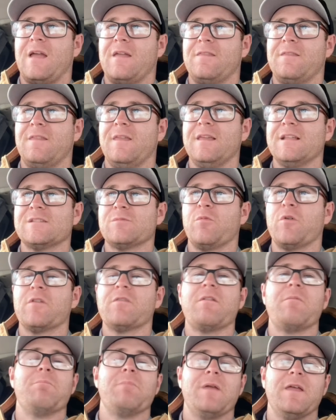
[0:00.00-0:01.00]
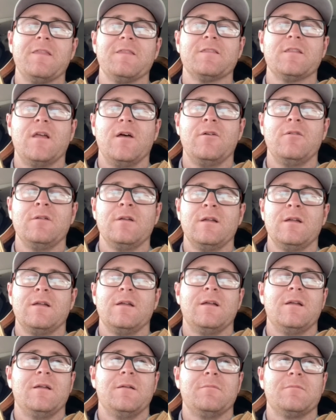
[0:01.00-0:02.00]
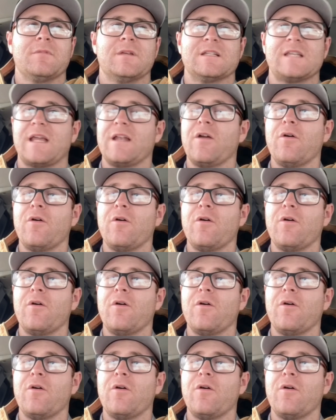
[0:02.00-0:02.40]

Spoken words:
think it's more of a myth though, because I